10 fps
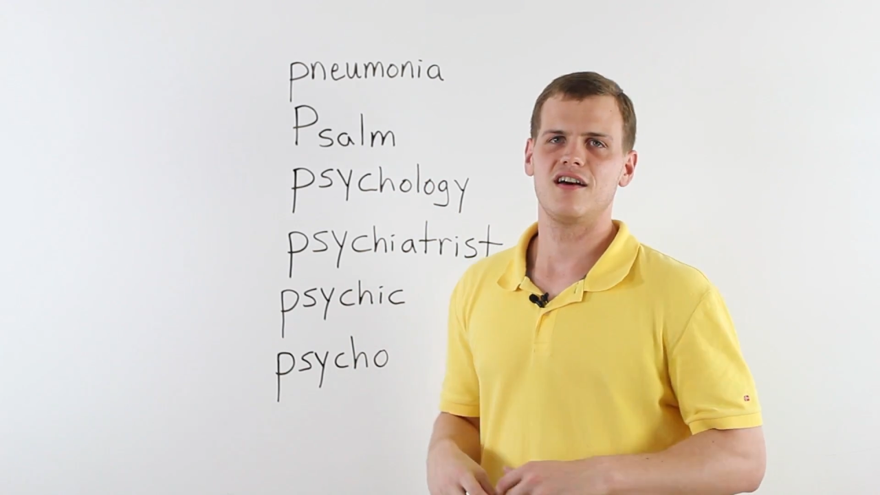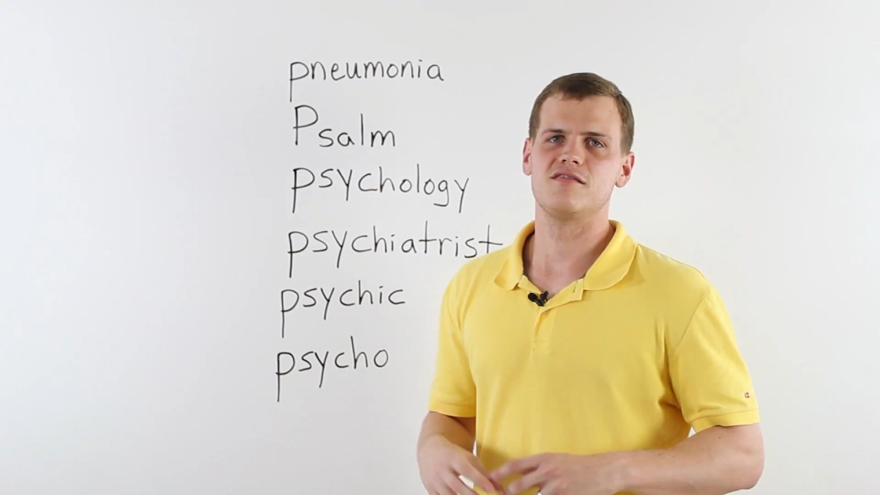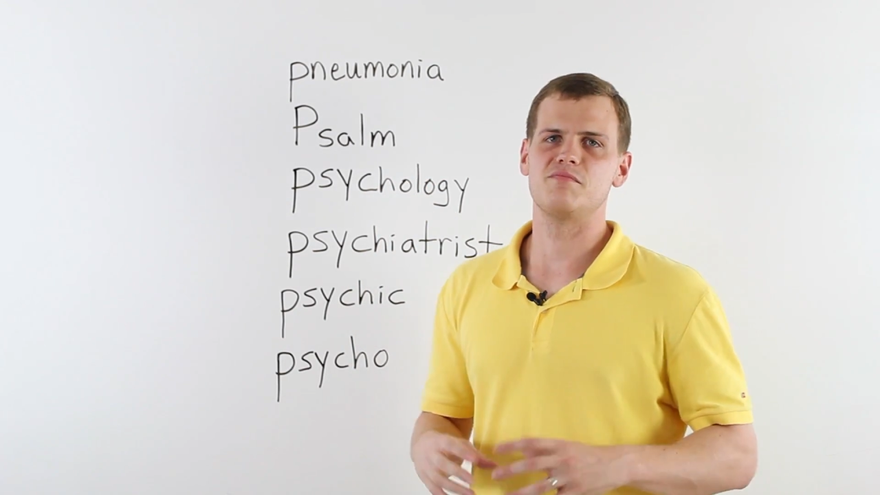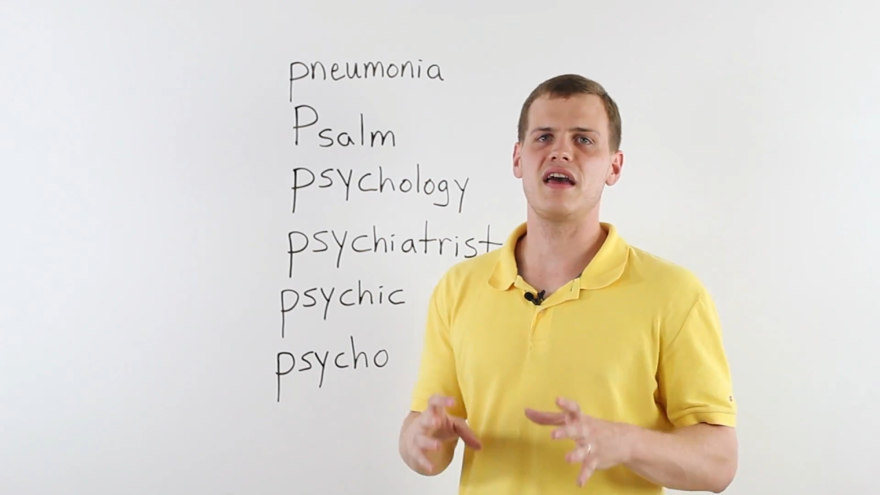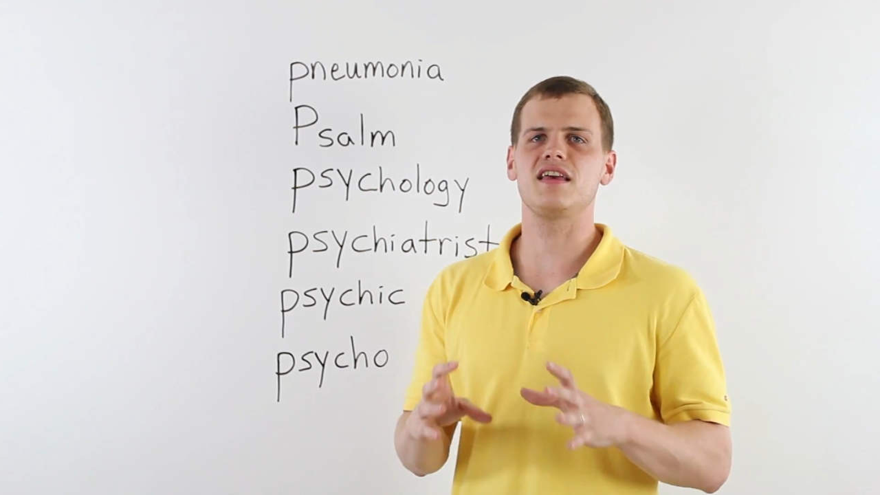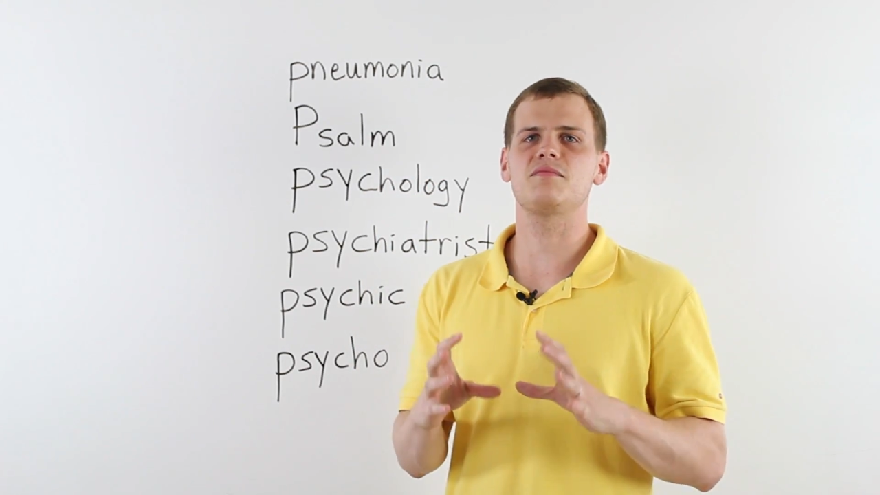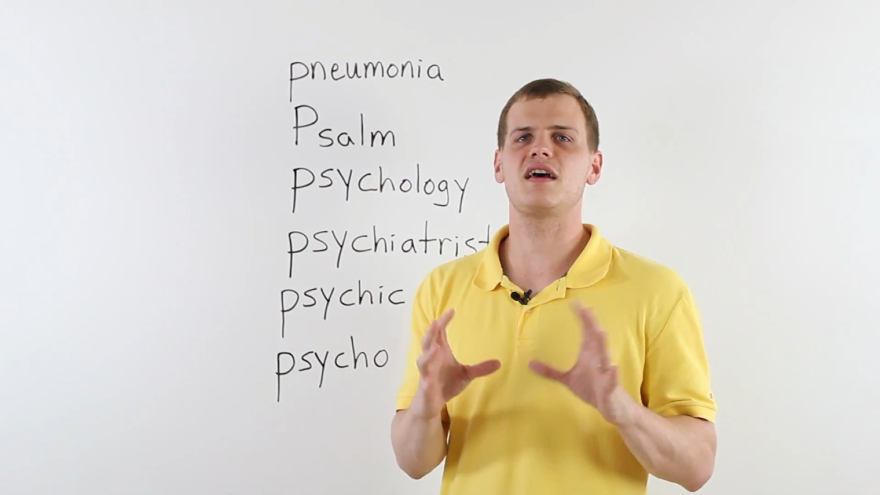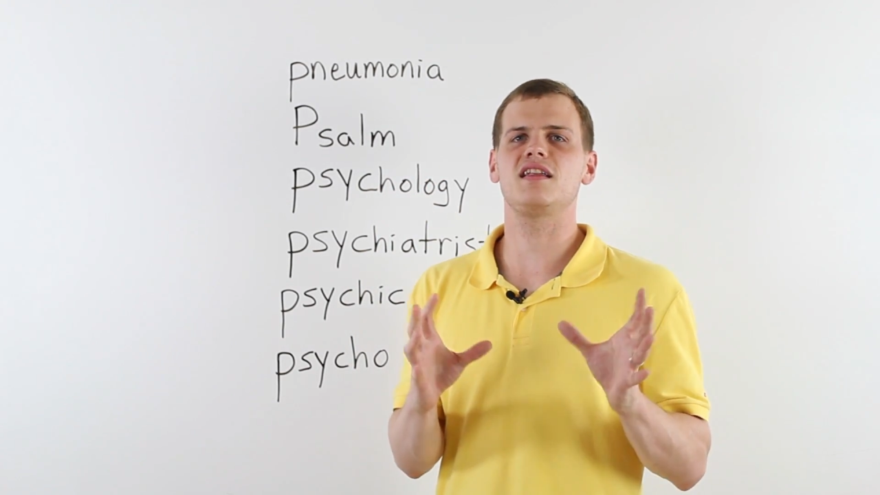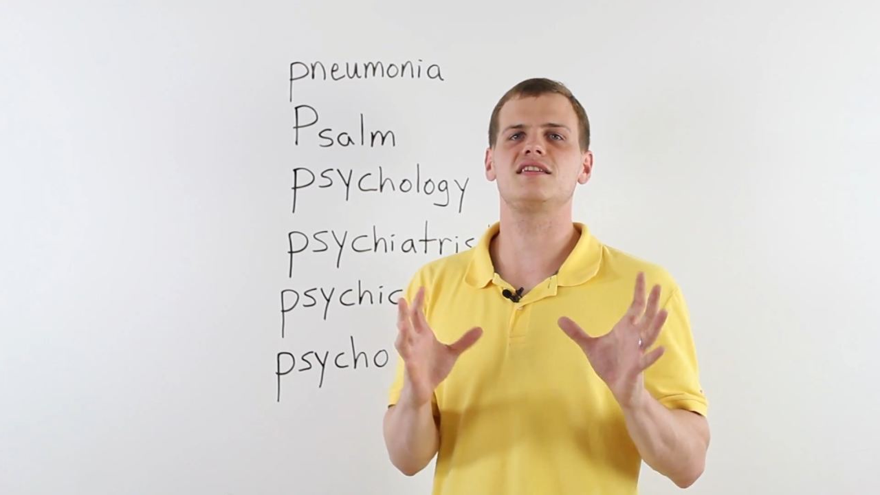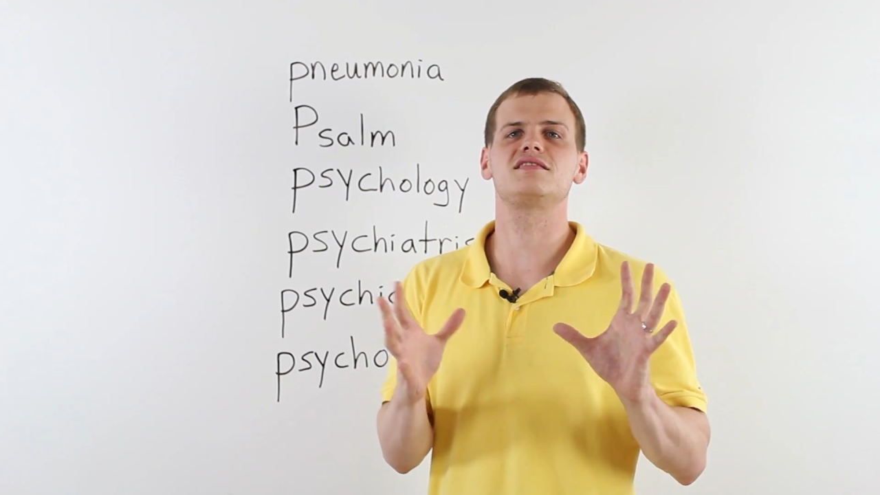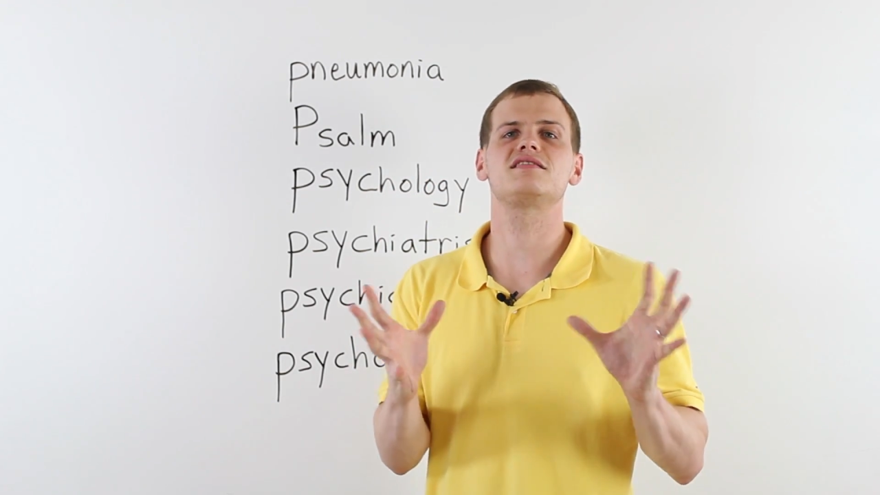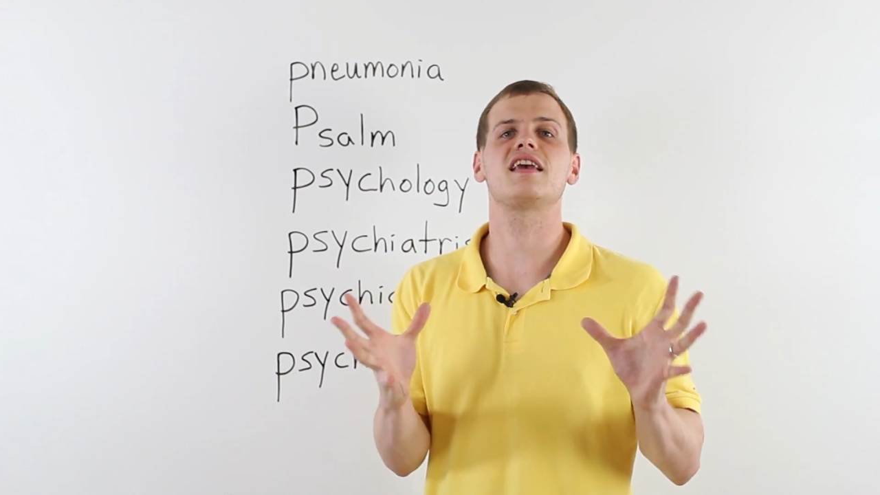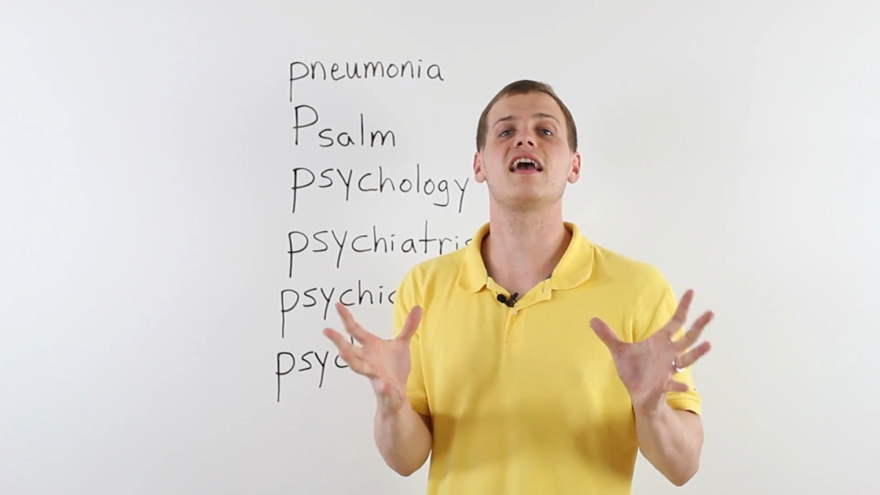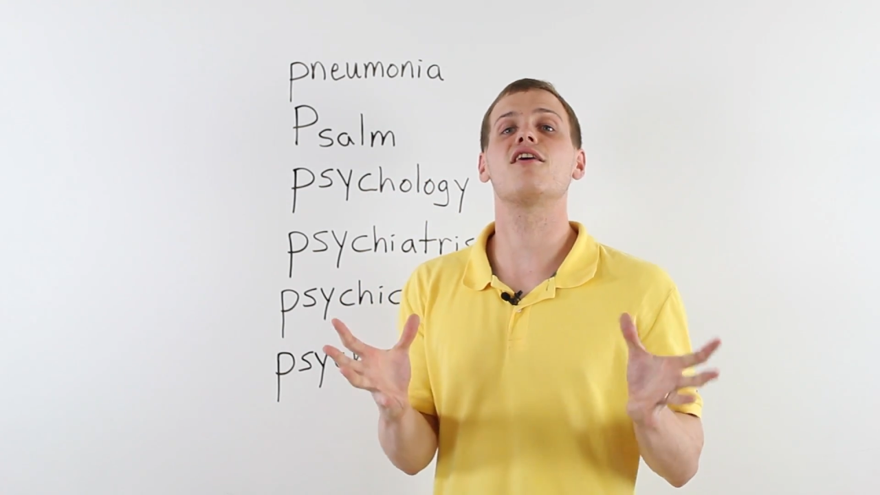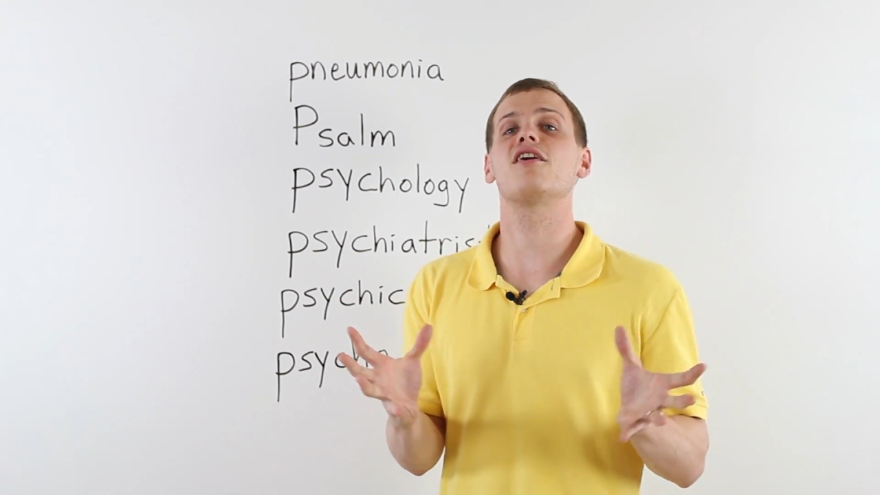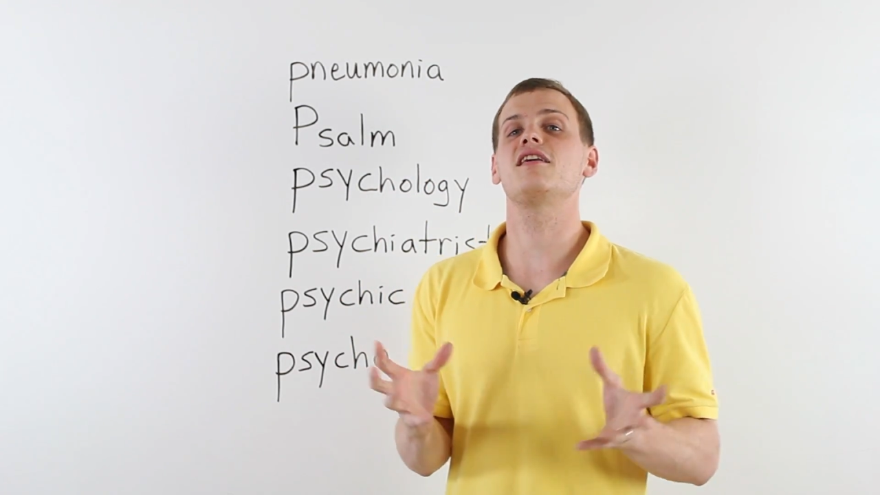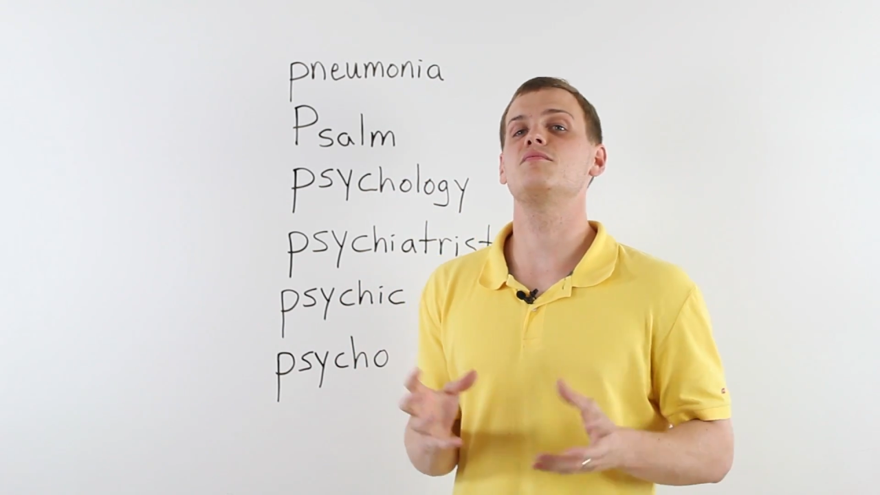Many, many scary